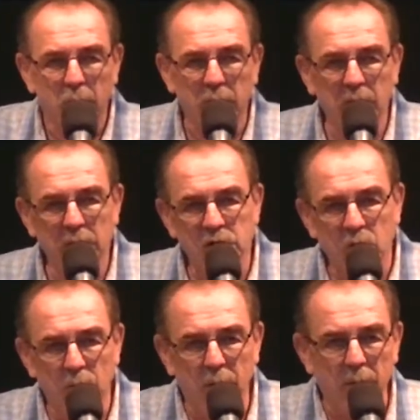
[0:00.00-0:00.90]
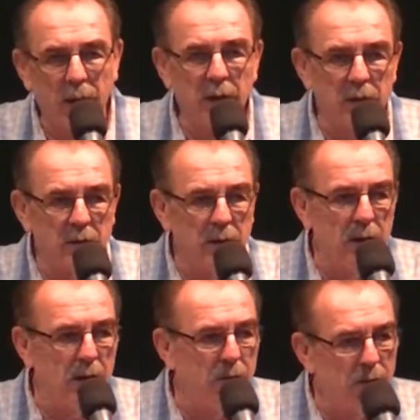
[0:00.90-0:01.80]
But then Jonah made it to
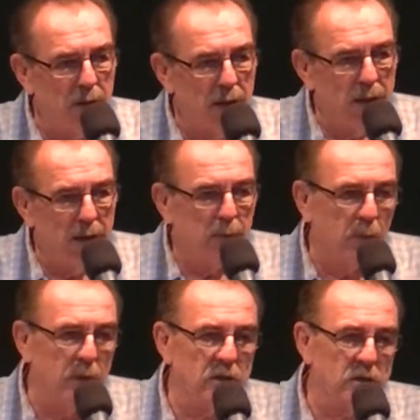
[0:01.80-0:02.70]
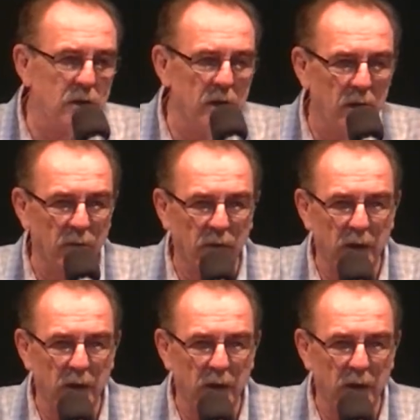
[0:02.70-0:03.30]
Nineveh and he preached to Nineveh,